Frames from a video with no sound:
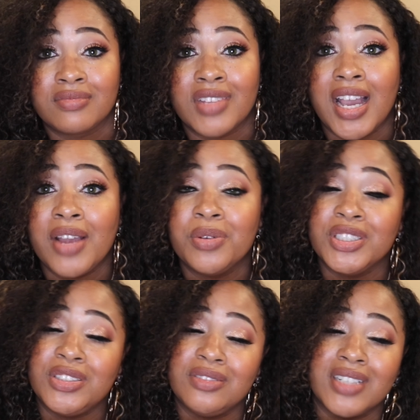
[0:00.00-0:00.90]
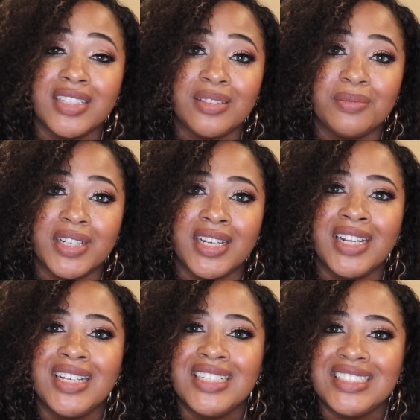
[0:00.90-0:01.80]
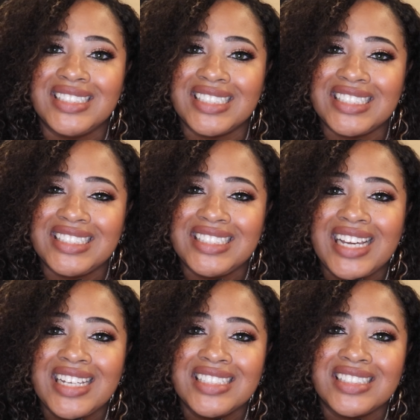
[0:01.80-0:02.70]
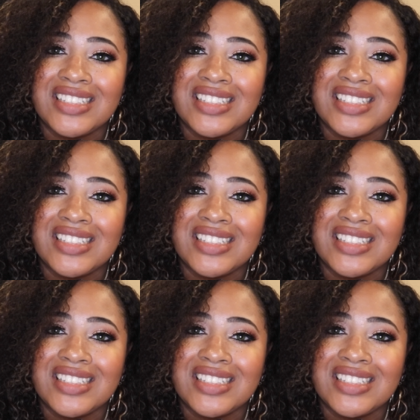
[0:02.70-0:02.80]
I wish you nothing but success,